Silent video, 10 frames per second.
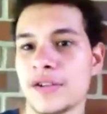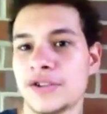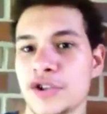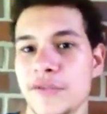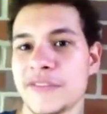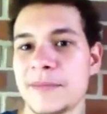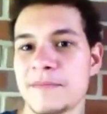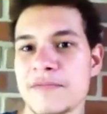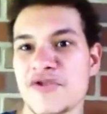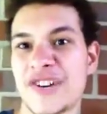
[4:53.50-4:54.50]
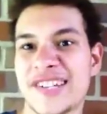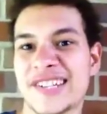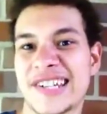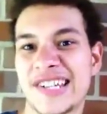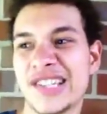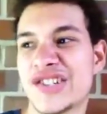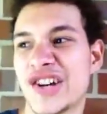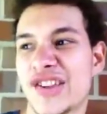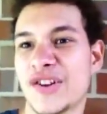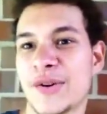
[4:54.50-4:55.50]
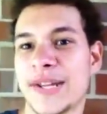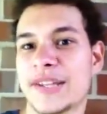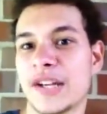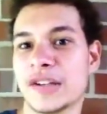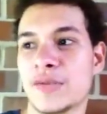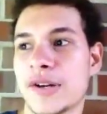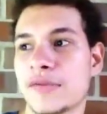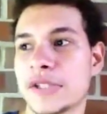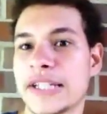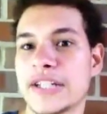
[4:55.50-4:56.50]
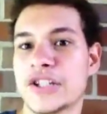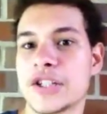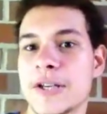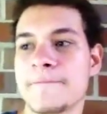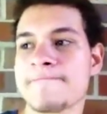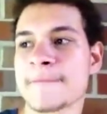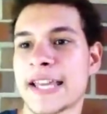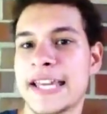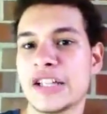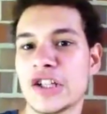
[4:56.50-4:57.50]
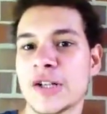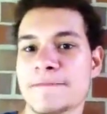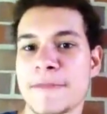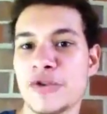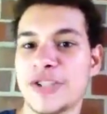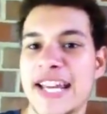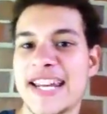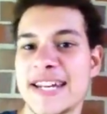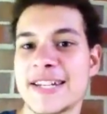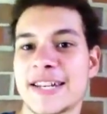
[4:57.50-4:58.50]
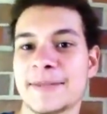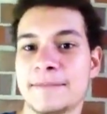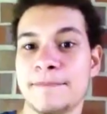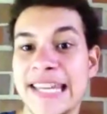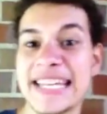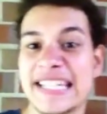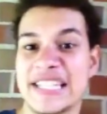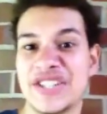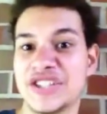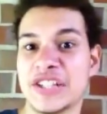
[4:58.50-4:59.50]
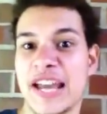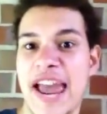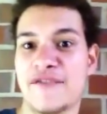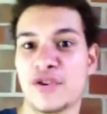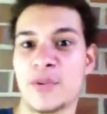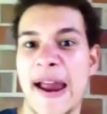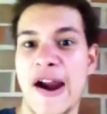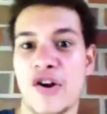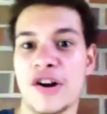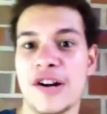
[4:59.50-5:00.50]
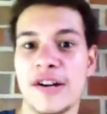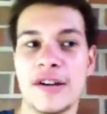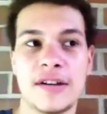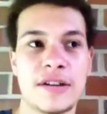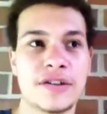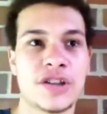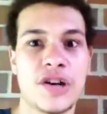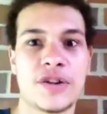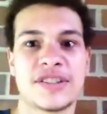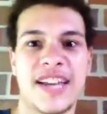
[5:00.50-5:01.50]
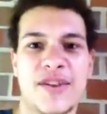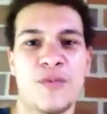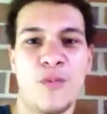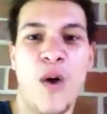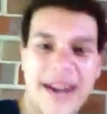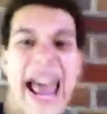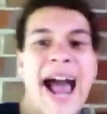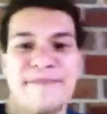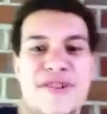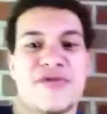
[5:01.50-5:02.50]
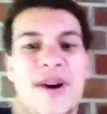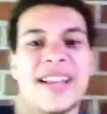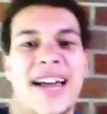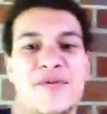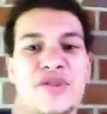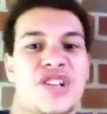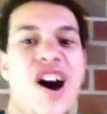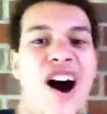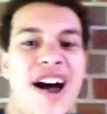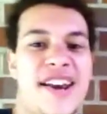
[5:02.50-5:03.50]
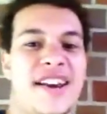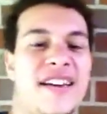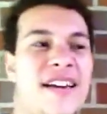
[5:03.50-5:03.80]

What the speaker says: Two of them tried to kill each other, and the other one released killer mutated bees everywhere. So it's like, what happened while I was gone?